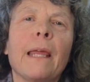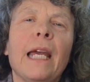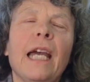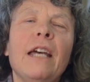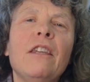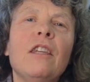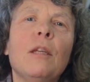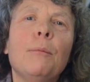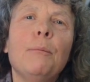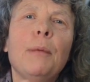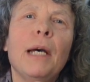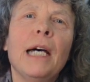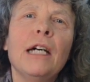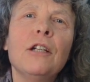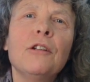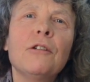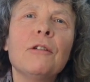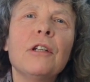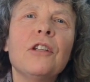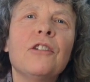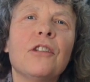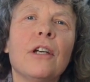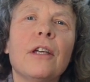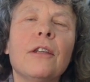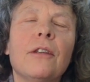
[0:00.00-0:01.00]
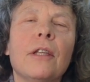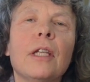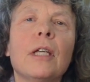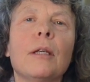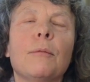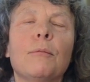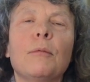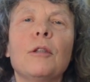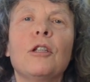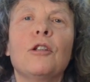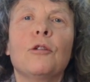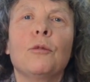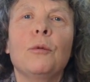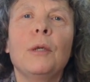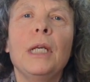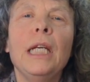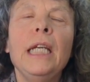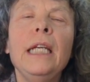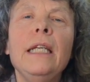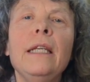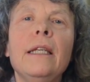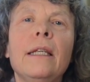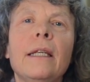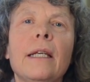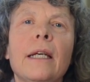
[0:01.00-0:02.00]
And the boundaries, I think,
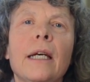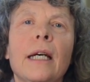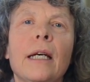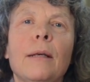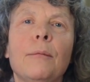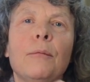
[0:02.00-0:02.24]
between